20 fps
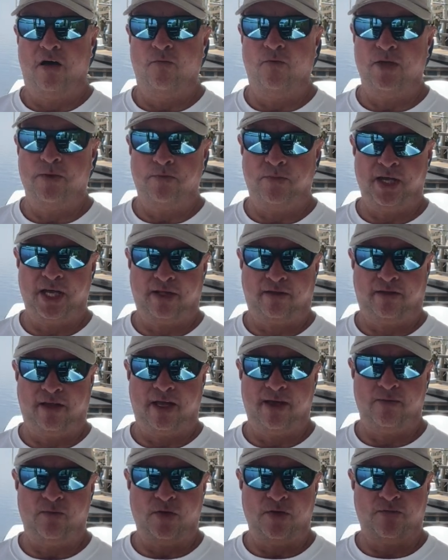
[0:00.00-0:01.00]
We picked
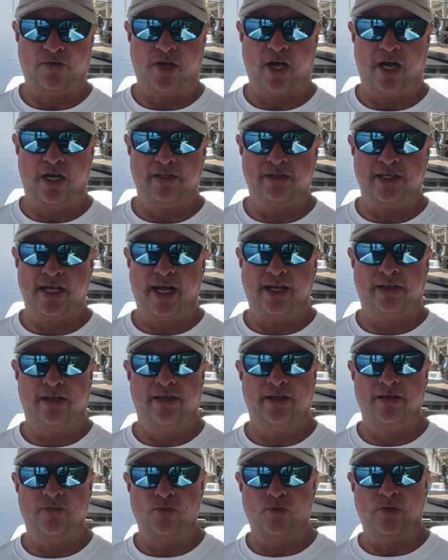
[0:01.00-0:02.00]
them, we've
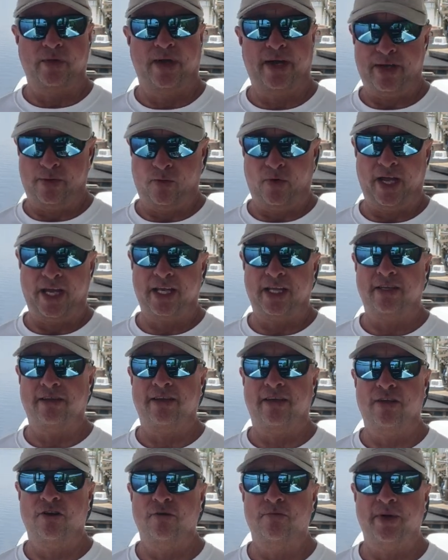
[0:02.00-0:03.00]
contacted them, we're waiting
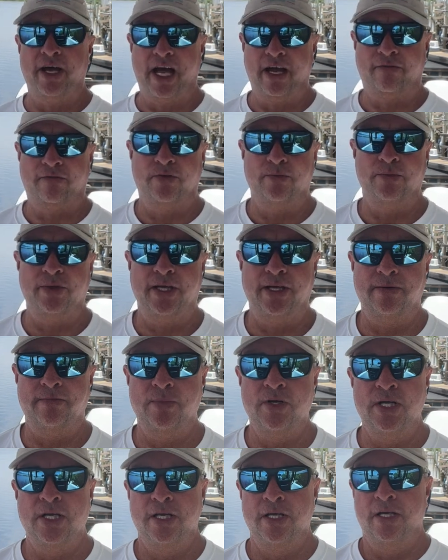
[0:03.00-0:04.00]
to hear back from
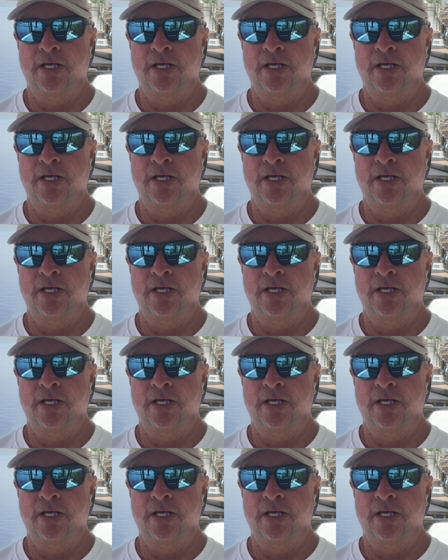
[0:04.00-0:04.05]
them.